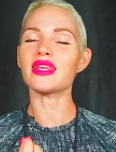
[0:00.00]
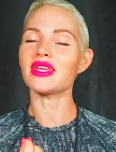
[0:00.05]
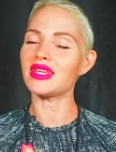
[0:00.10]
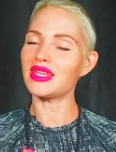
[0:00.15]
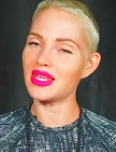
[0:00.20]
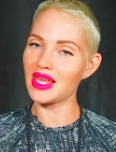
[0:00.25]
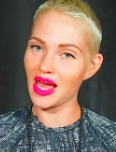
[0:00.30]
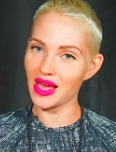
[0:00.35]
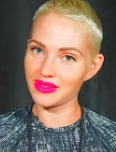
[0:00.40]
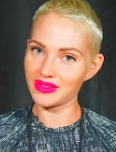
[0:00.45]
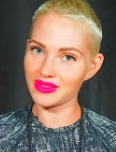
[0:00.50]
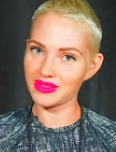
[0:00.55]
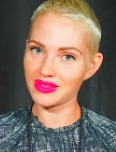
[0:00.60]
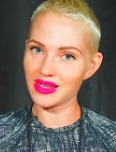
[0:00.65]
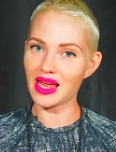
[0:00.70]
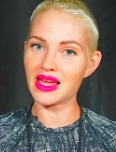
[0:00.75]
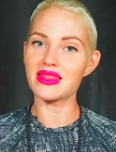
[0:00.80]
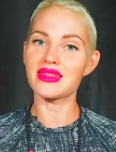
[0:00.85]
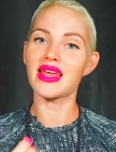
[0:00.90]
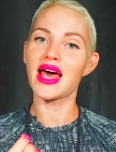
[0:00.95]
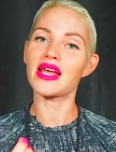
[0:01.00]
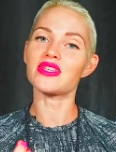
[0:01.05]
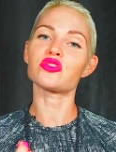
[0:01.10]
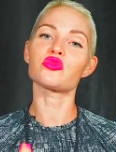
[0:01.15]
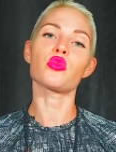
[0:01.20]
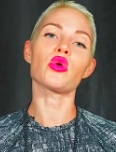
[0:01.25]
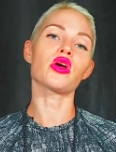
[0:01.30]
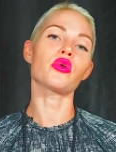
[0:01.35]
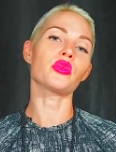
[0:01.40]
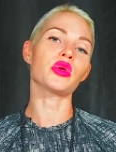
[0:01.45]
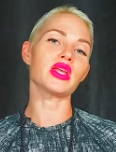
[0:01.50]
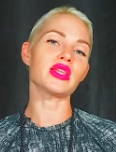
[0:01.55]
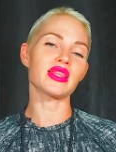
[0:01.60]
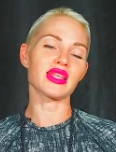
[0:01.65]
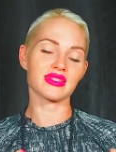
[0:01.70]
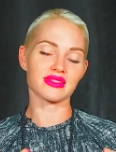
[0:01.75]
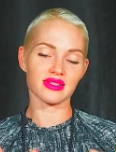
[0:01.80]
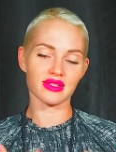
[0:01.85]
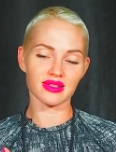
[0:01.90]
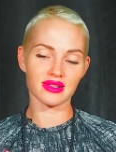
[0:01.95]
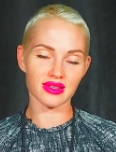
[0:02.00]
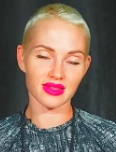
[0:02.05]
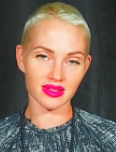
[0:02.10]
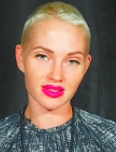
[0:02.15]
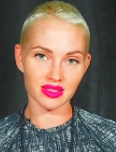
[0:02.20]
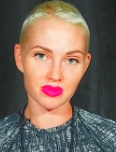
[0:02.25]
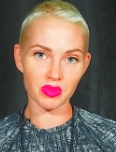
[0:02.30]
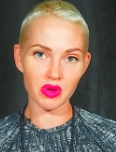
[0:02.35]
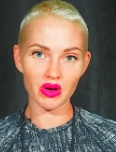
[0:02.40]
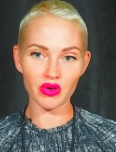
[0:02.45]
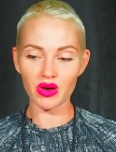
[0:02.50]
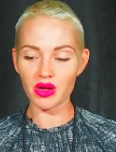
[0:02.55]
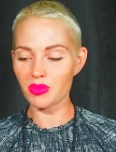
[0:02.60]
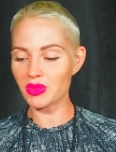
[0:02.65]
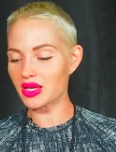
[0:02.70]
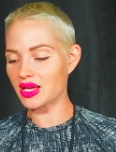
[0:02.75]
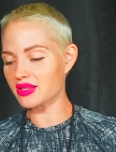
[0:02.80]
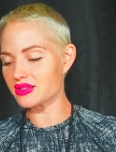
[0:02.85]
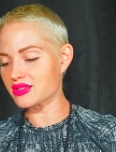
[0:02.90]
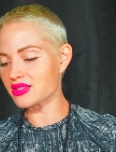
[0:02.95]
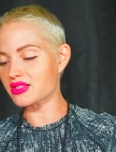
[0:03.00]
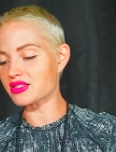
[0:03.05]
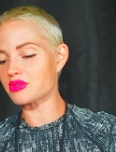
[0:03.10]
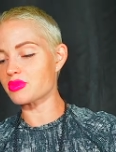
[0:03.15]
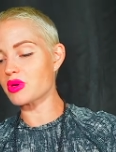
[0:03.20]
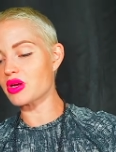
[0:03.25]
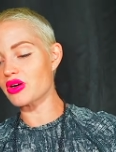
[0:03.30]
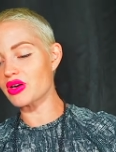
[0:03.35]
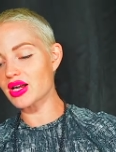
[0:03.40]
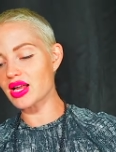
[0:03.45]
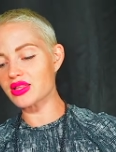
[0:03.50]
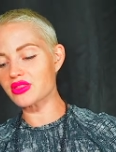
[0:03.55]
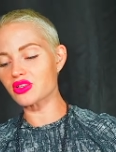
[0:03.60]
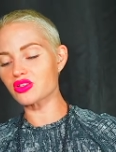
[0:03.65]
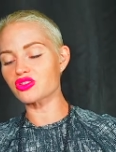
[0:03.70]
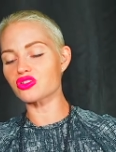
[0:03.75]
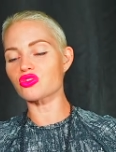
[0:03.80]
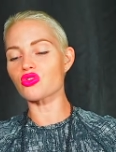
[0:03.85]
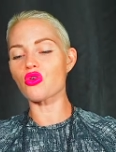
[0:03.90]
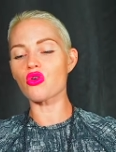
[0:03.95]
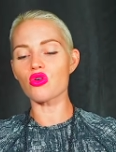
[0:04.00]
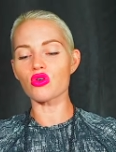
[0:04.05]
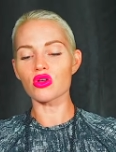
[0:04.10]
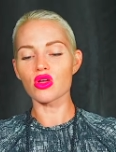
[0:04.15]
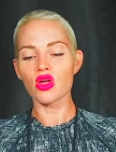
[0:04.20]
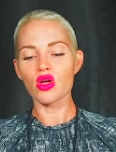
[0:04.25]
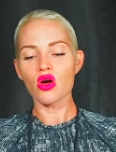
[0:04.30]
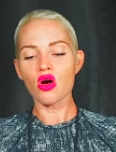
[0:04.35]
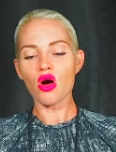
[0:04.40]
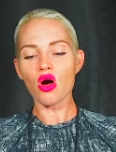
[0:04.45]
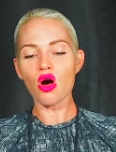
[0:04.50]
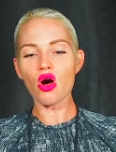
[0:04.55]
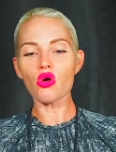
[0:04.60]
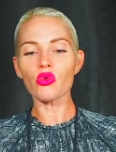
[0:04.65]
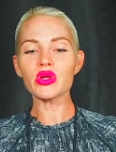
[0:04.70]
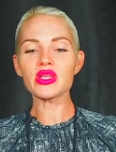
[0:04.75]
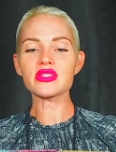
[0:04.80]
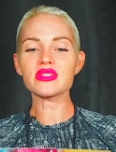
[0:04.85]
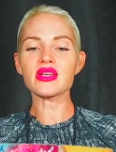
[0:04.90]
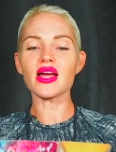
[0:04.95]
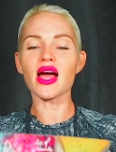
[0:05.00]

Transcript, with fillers: Yes. And that's where we listen to the spirit, because the spirit and the soul always